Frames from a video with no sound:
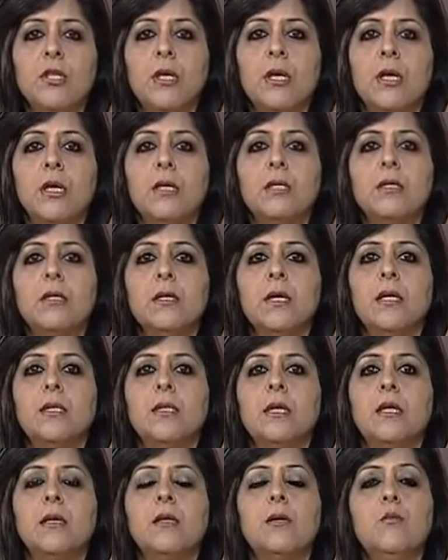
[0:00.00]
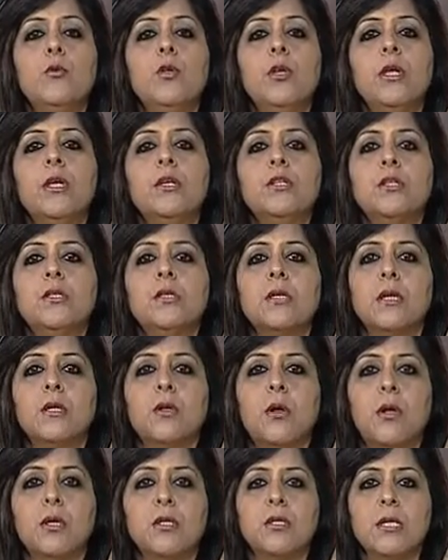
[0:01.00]
the internet and communication
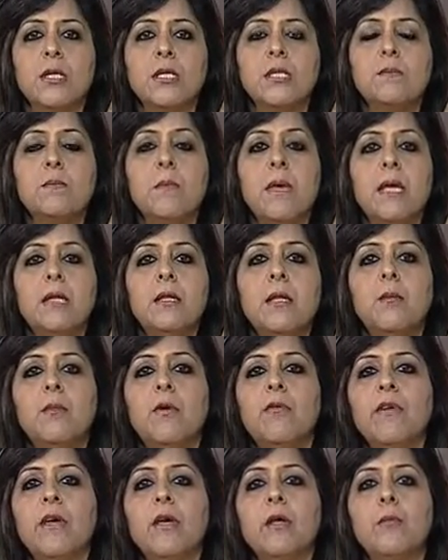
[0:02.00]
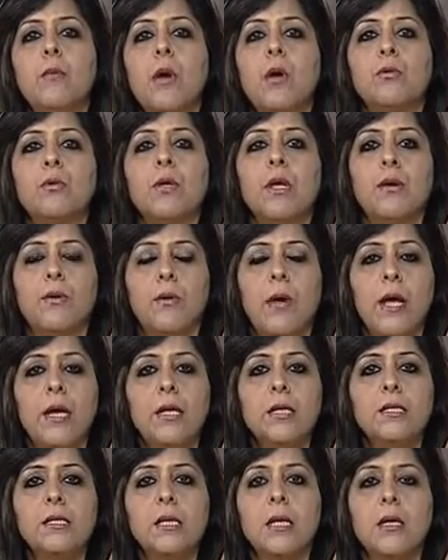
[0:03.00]
technologies make them aware about their
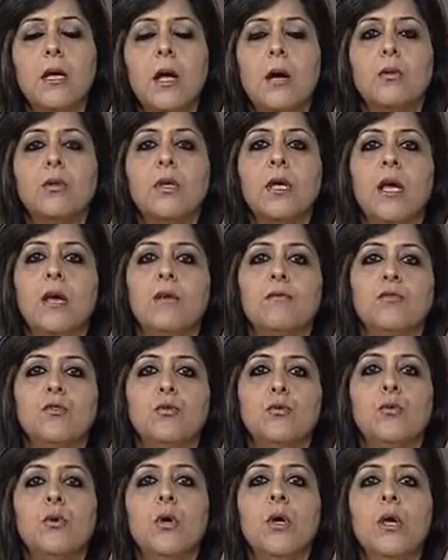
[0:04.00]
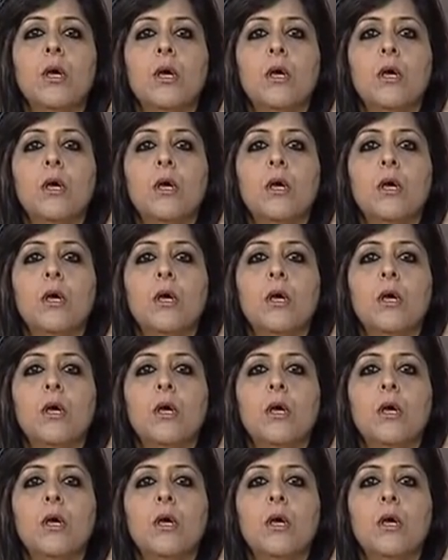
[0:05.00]
rights and how they have to